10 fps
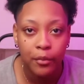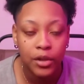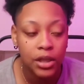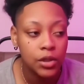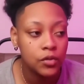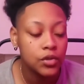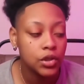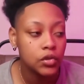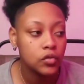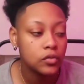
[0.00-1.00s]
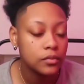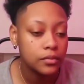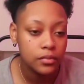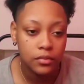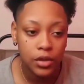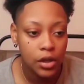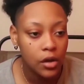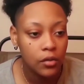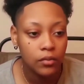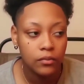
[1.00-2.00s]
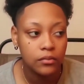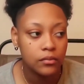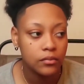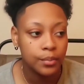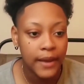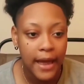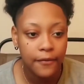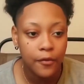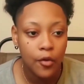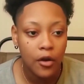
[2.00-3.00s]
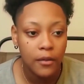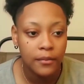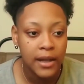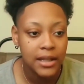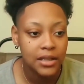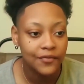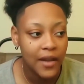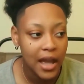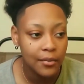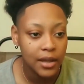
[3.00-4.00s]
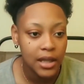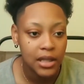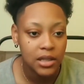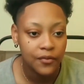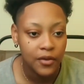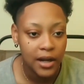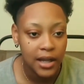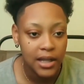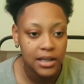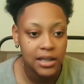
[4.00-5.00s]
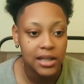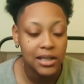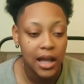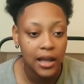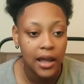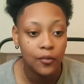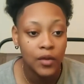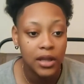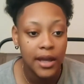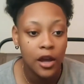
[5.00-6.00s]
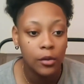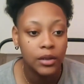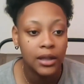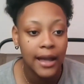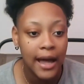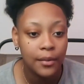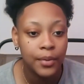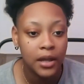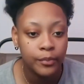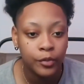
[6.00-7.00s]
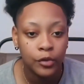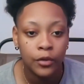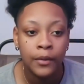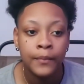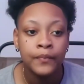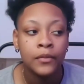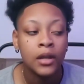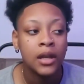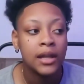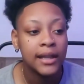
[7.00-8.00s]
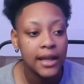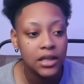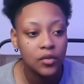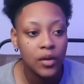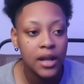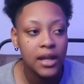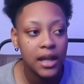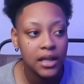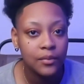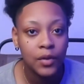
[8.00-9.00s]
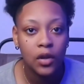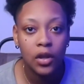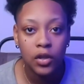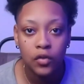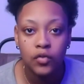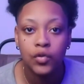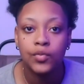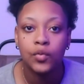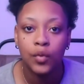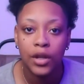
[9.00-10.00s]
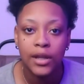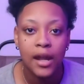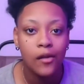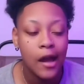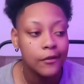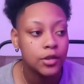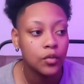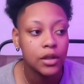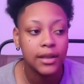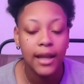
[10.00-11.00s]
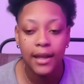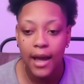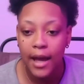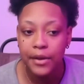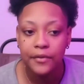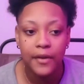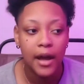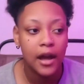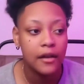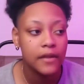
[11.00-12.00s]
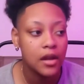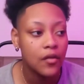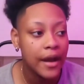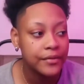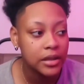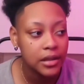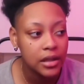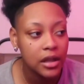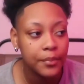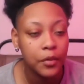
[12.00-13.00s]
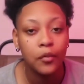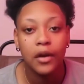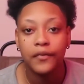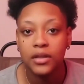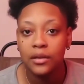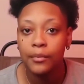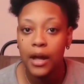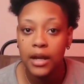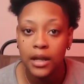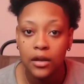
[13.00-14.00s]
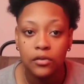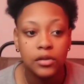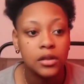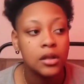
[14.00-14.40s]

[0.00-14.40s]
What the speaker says: with the YouTube, you know, platform, his family, his friends. He's like really helped a lot of people get to where they needed to be on YouTube, to where they don't have to work that 9-to-5. They don't have to get up and work for somebody else.